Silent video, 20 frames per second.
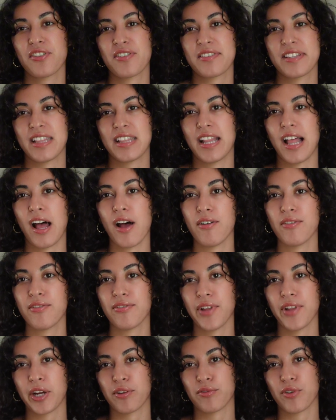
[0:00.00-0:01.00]
those
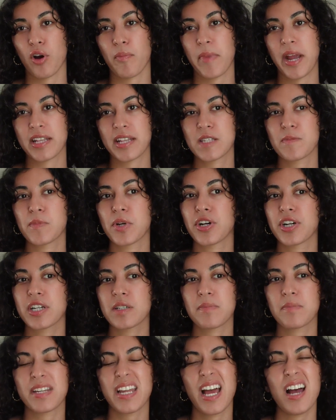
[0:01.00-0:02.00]
love, like romance
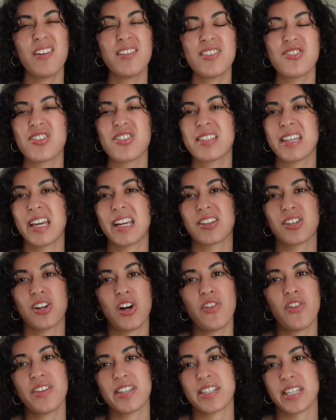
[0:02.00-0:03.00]
books, but now it's just like they're
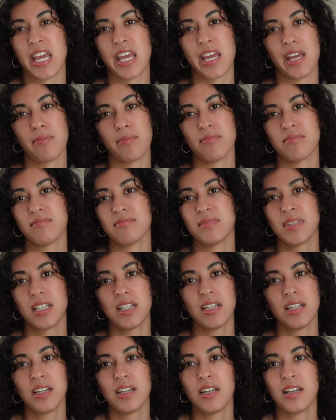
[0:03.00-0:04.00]
all the same.
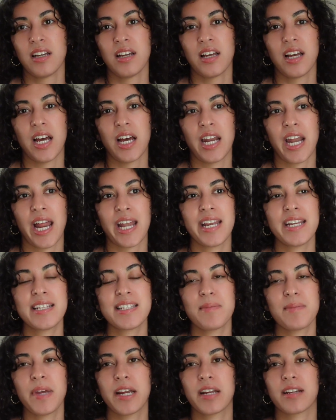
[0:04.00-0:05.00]
And I need
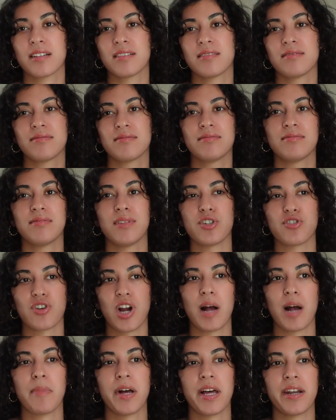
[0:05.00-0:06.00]
some like
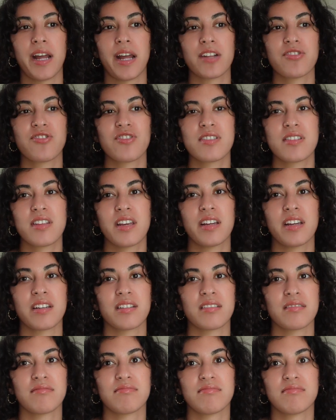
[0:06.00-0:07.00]
drama, not just
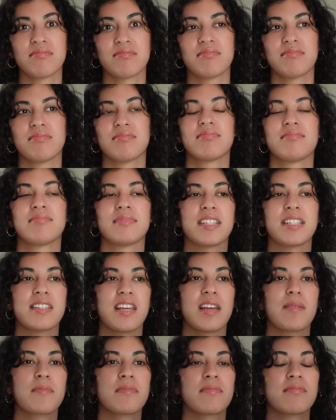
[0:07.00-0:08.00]
like the
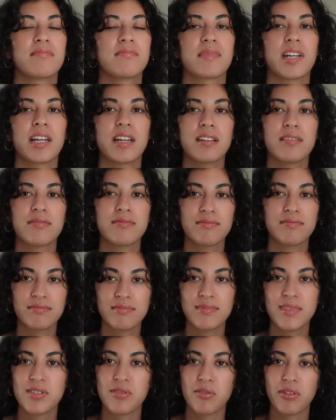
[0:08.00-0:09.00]
same kind
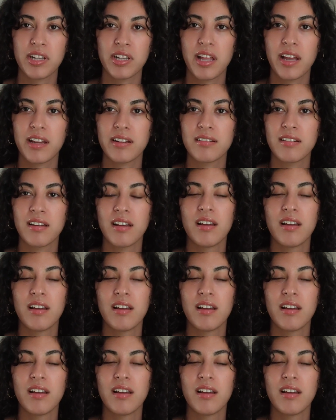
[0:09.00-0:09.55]
of storyline.